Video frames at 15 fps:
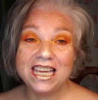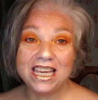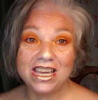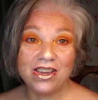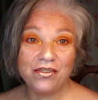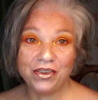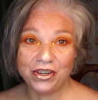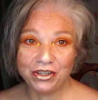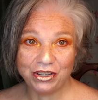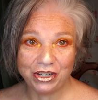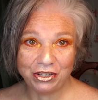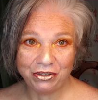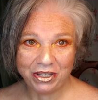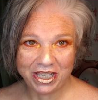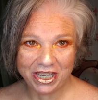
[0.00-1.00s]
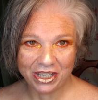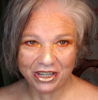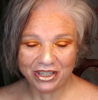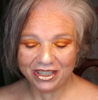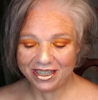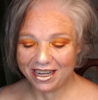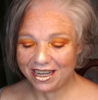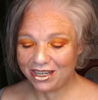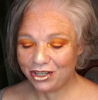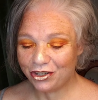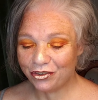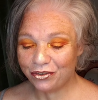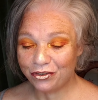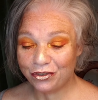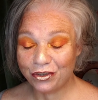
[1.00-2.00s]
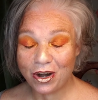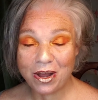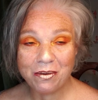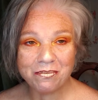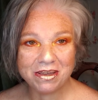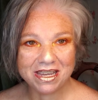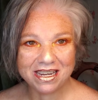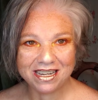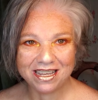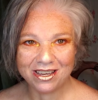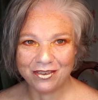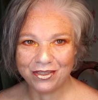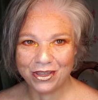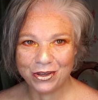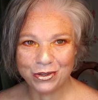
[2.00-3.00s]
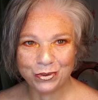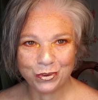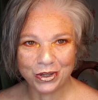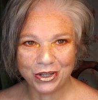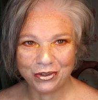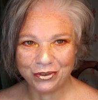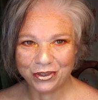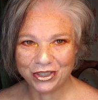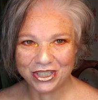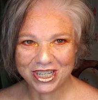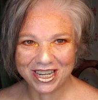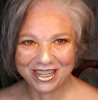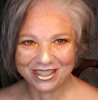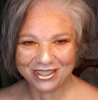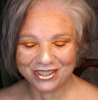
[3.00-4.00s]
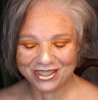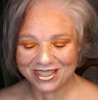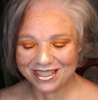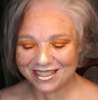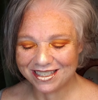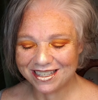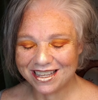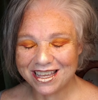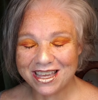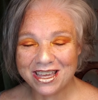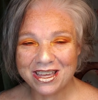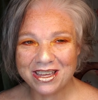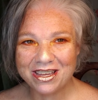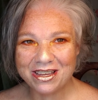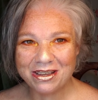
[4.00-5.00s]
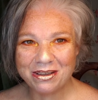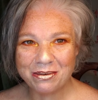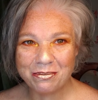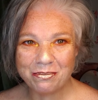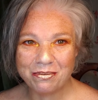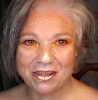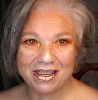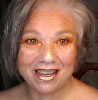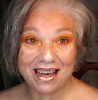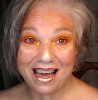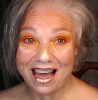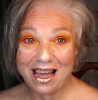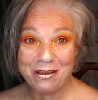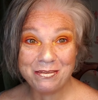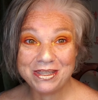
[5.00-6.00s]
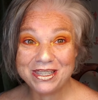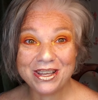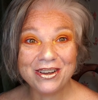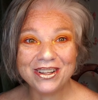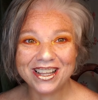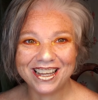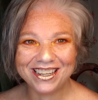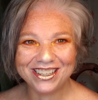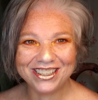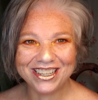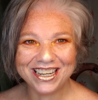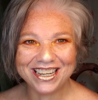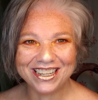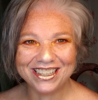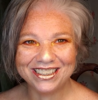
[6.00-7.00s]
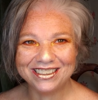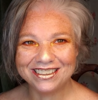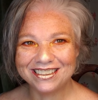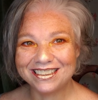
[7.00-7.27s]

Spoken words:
if you're new here and you're from any of those wonderful channels, I'm so glad you're here.